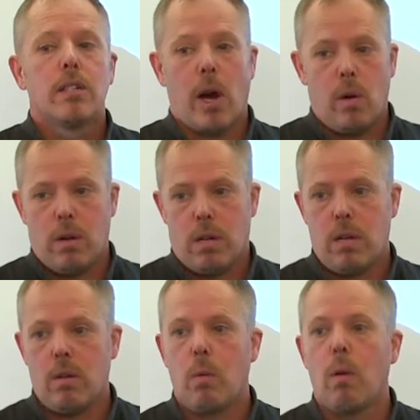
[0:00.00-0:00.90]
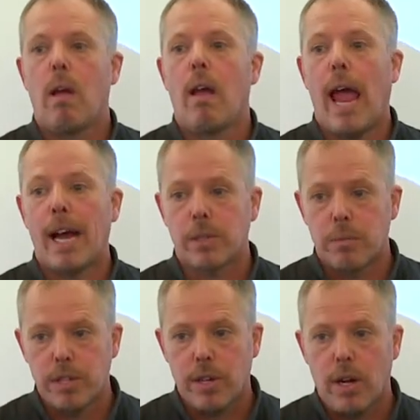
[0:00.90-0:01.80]
So, as
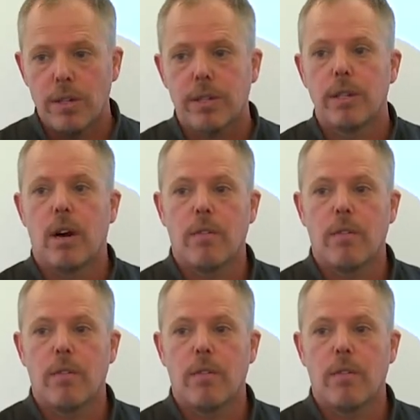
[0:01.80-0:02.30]
a result